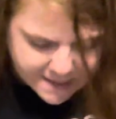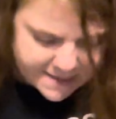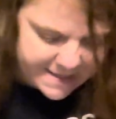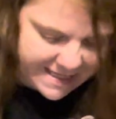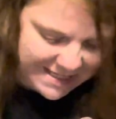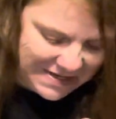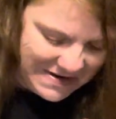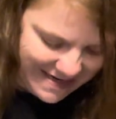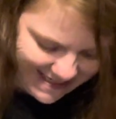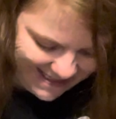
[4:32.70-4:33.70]
This
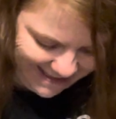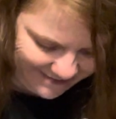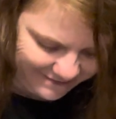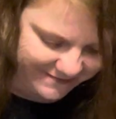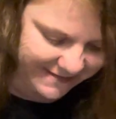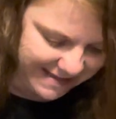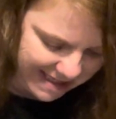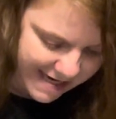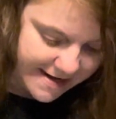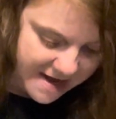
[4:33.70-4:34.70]
one,
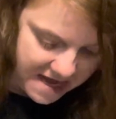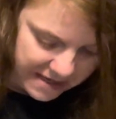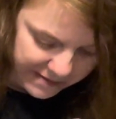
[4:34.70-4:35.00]
I am